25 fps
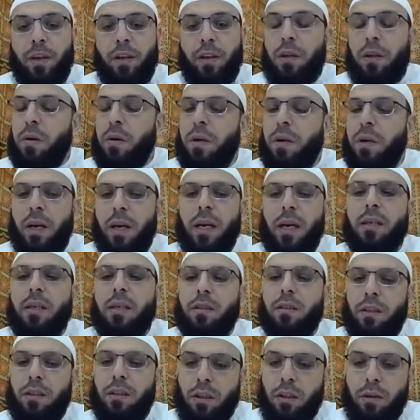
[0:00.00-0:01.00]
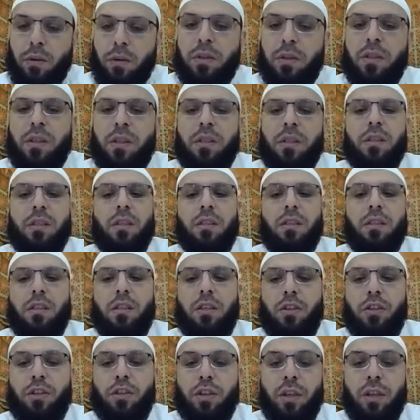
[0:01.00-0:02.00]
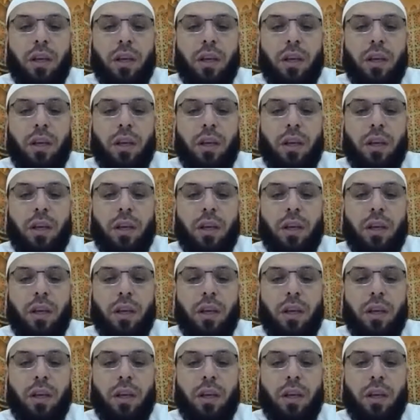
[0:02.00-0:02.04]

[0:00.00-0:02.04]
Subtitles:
you can use this concession.